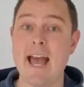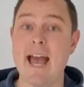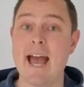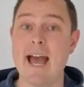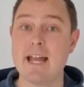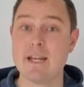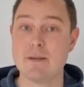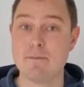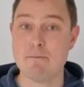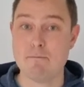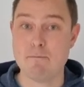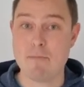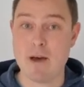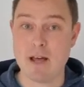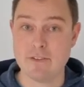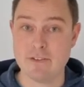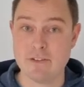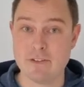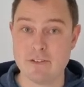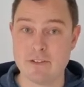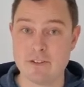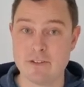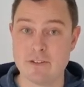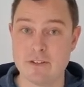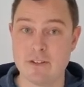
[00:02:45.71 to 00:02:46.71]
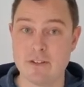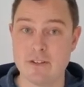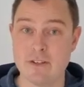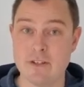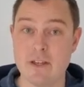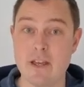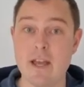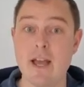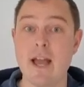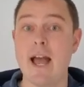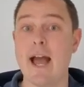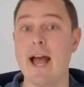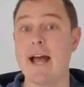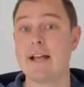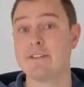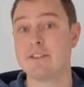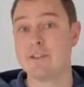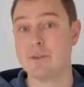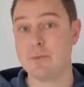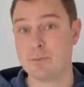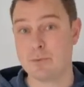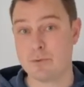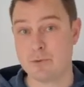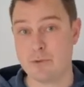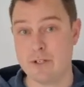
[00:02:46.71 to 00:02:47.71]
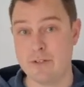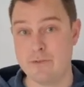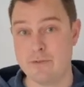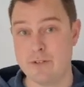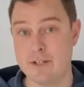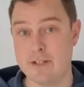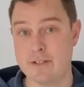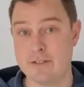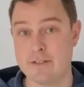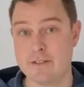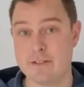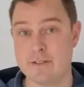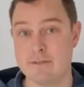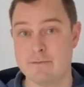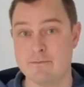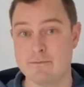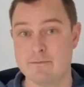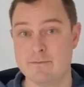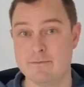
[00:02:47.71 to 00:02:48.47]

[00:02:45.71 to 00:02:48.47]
and month as the previous.